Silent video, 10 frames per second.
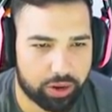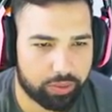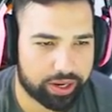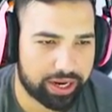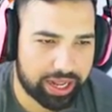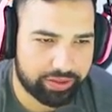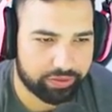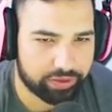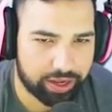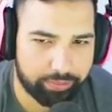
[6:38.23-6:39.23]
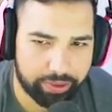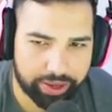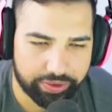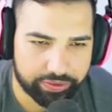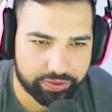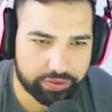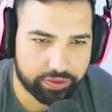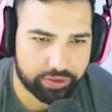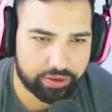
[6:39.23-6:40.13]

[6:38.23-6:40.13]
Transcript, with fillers: go. We land in the same place.